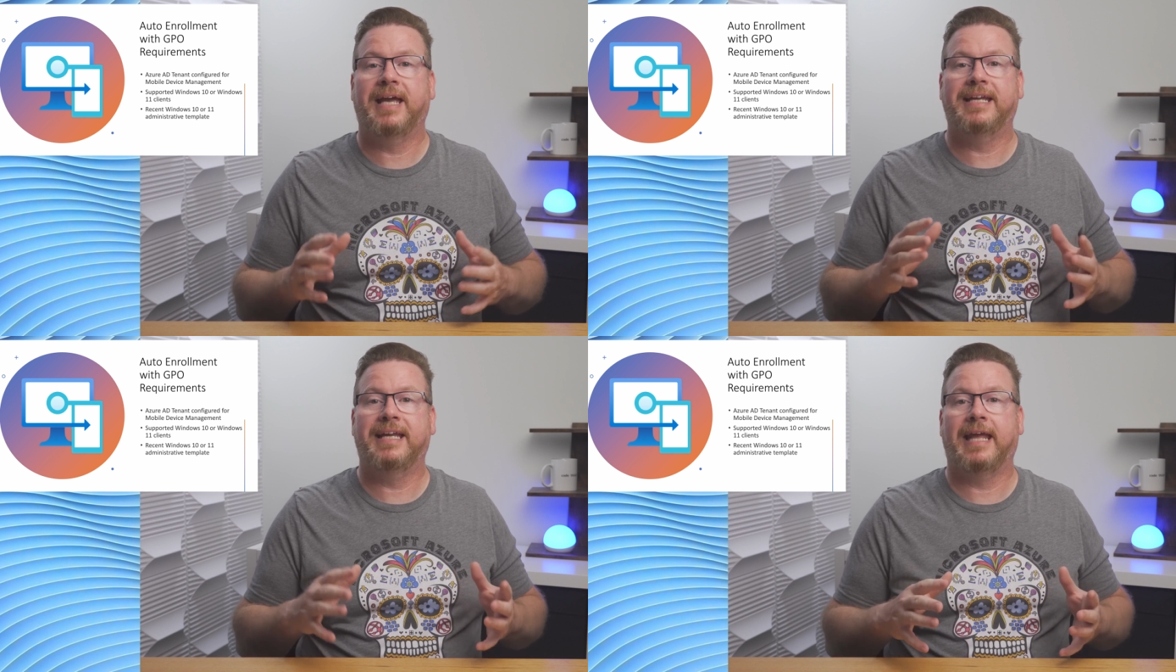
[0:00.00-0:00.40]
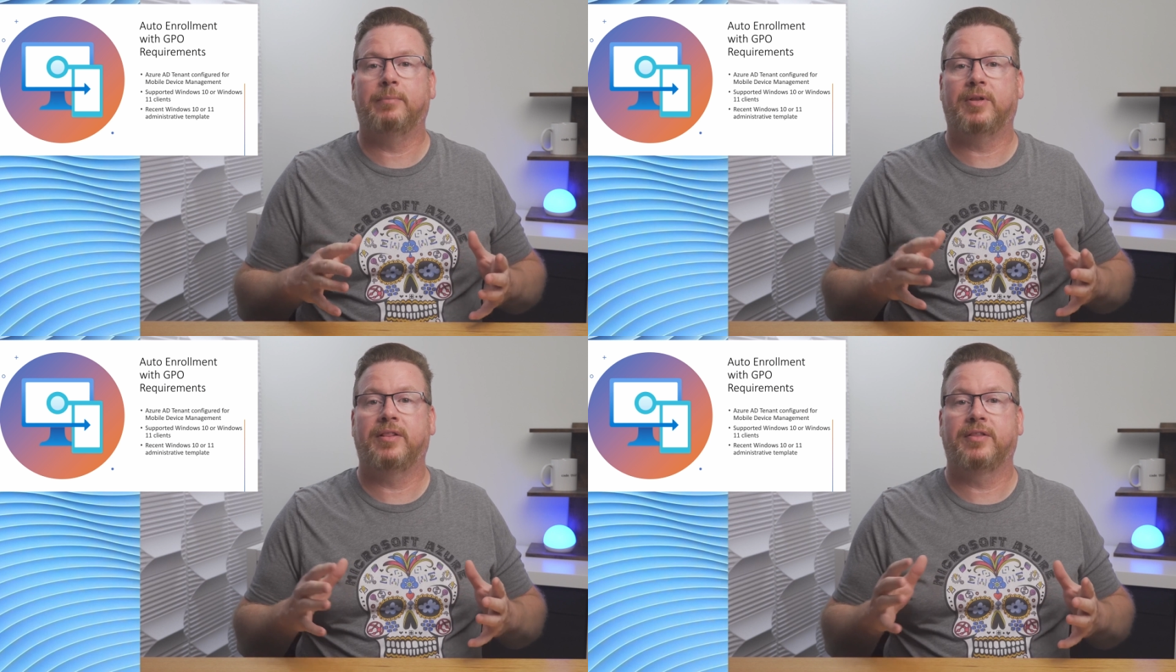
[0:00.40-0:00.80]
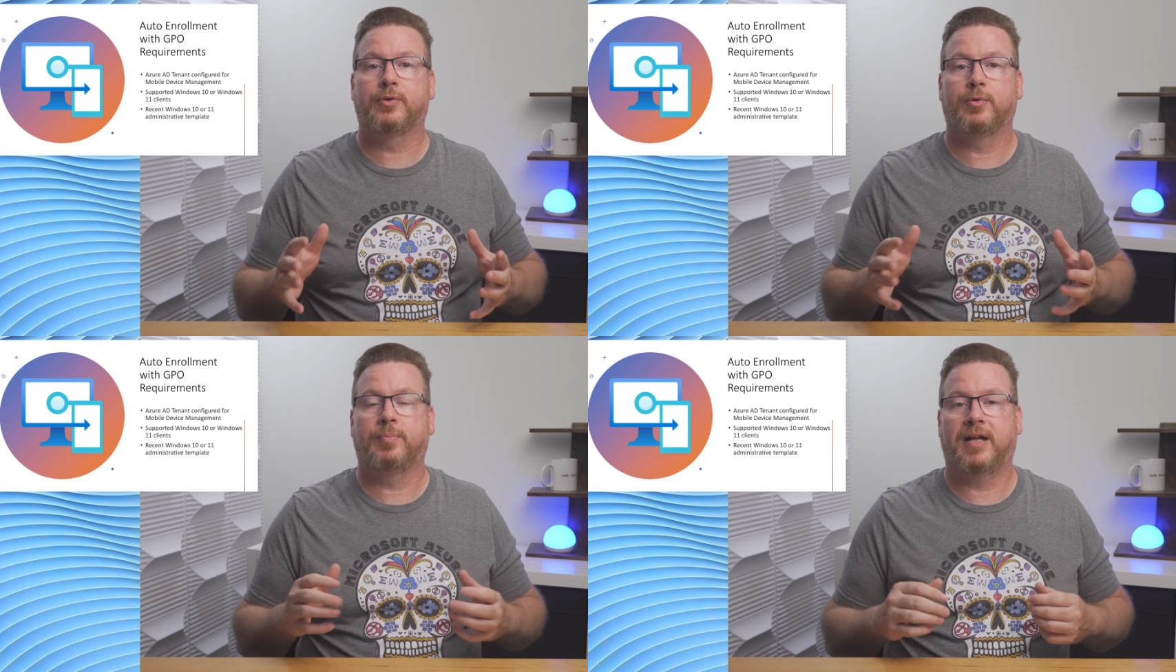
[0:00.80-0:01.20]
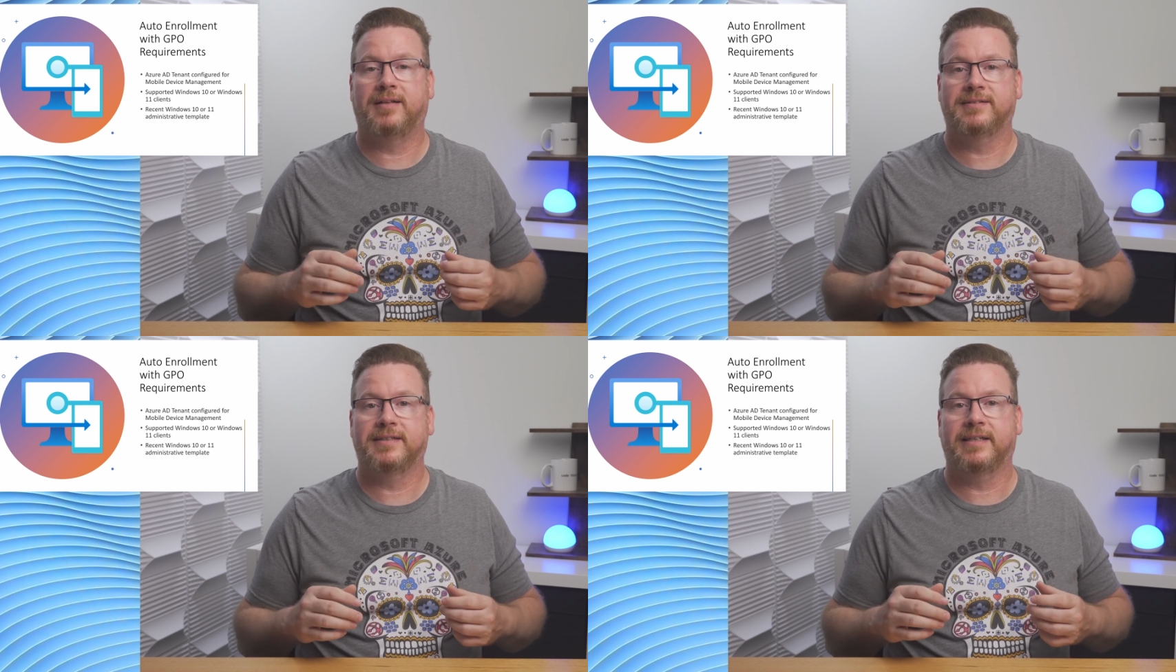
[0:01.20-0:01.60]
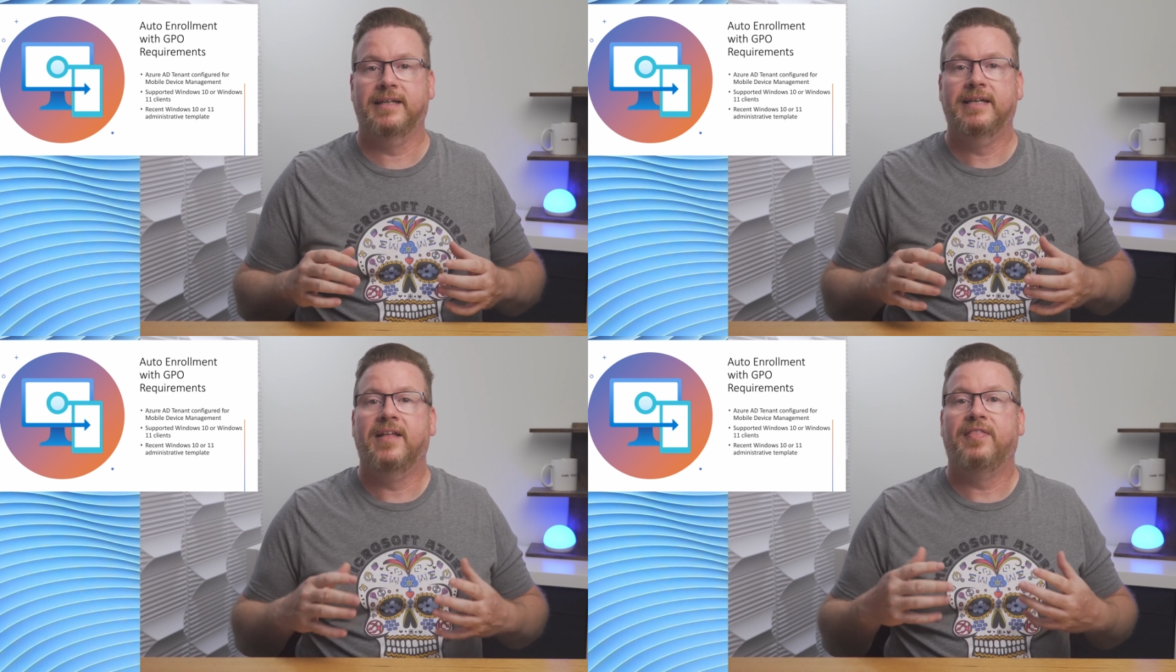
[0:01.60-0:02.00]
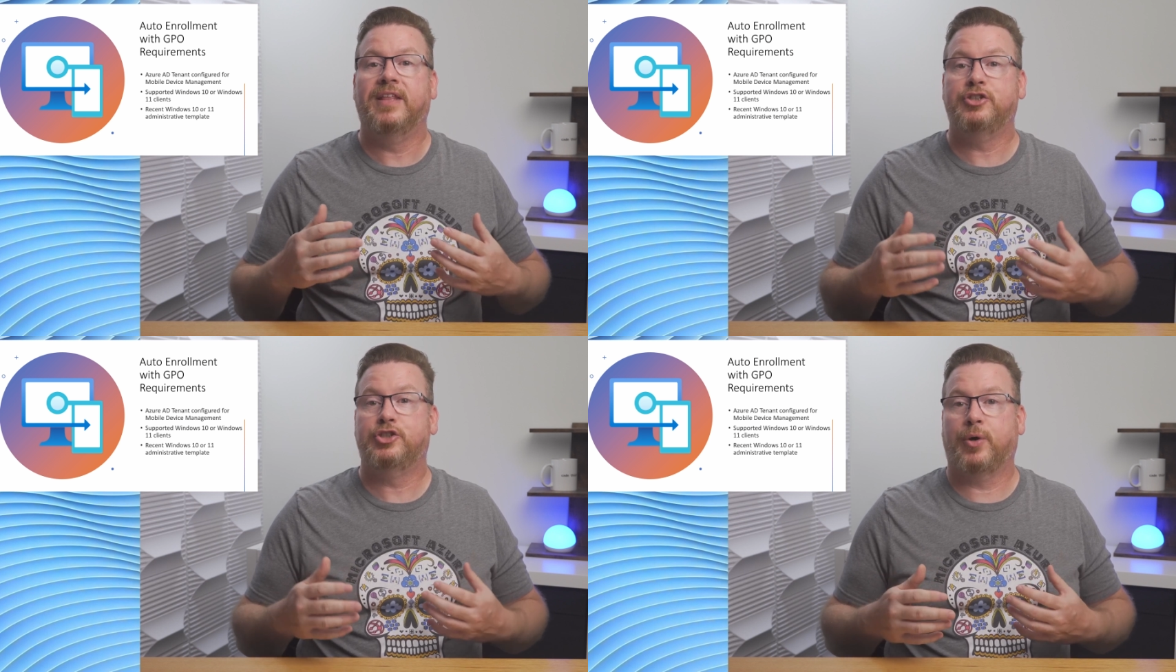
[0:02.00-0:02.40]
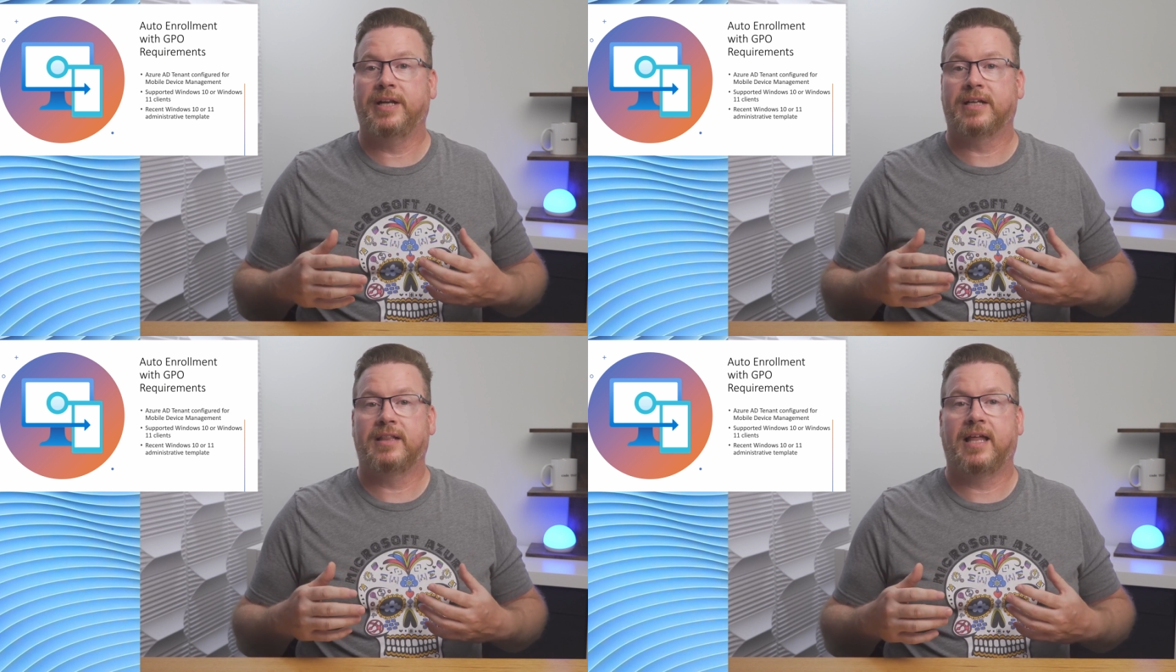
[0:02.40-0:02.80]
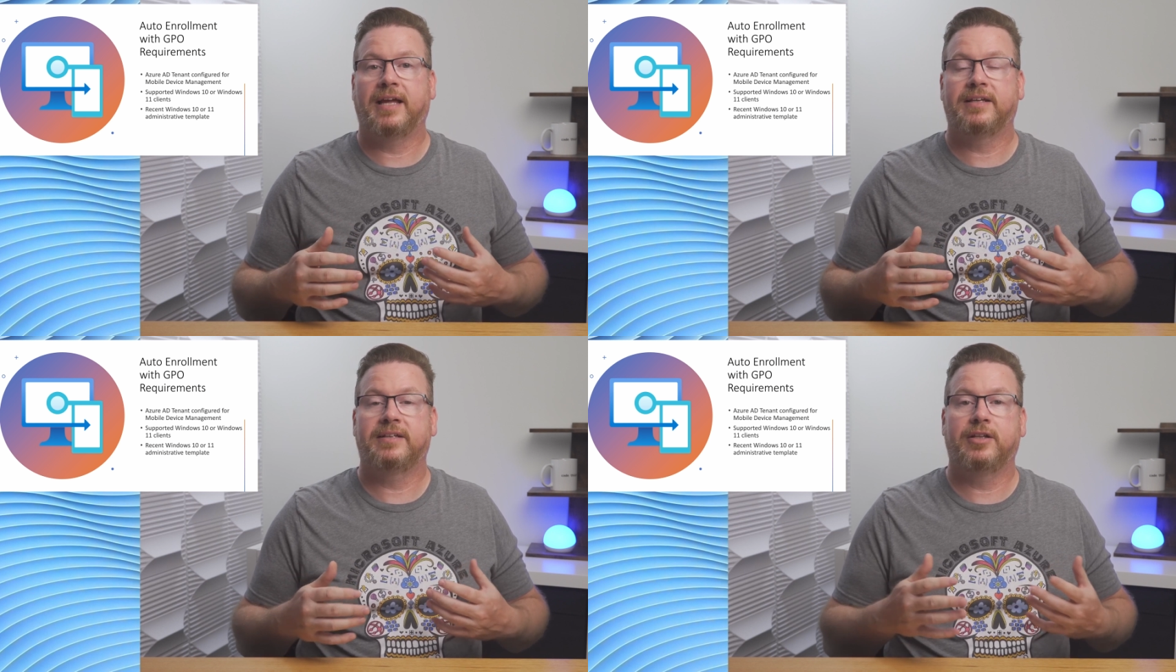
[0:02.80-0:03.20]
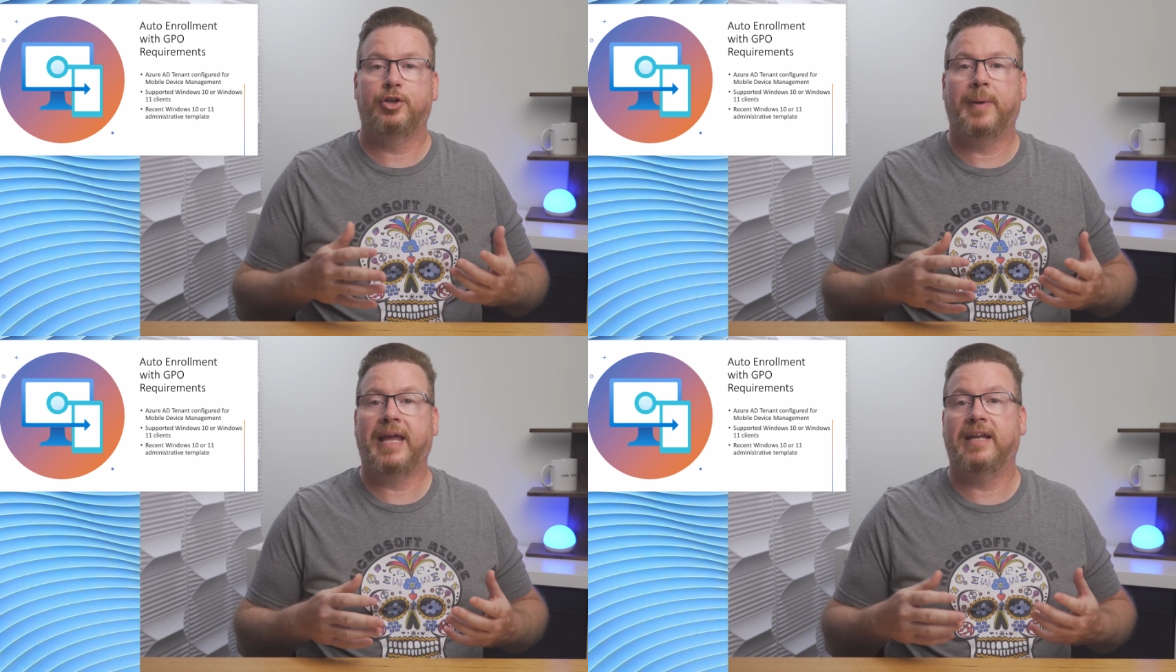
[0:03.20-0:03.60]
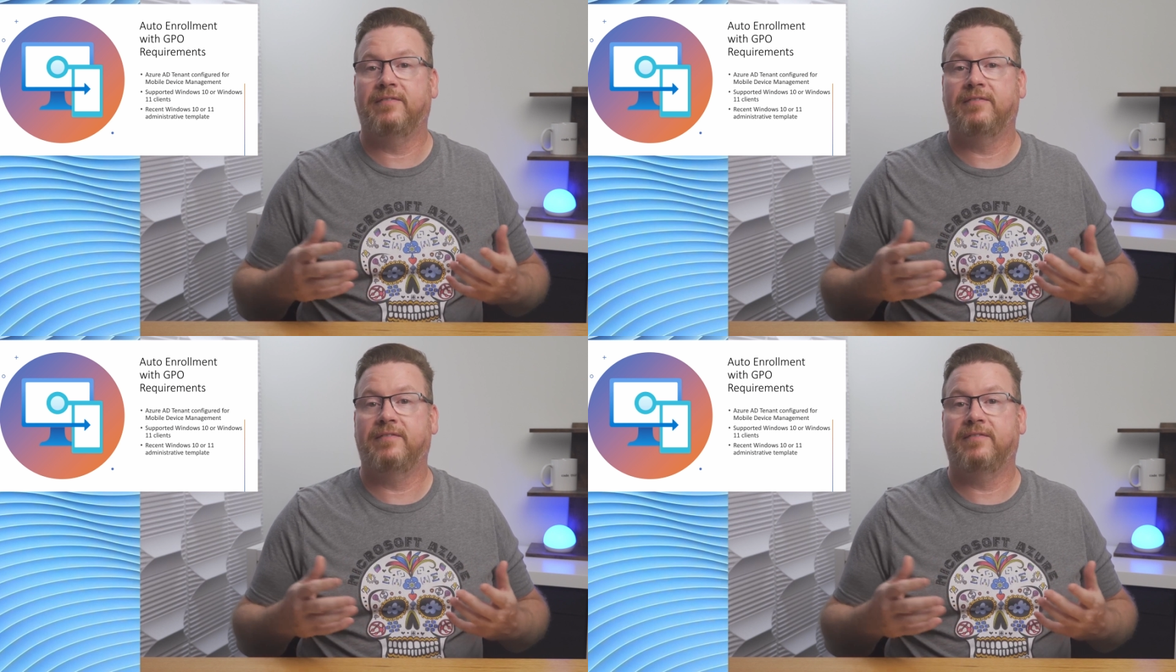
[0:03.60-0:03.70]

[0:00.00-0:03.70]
and enable the group policy, then join a client to the domain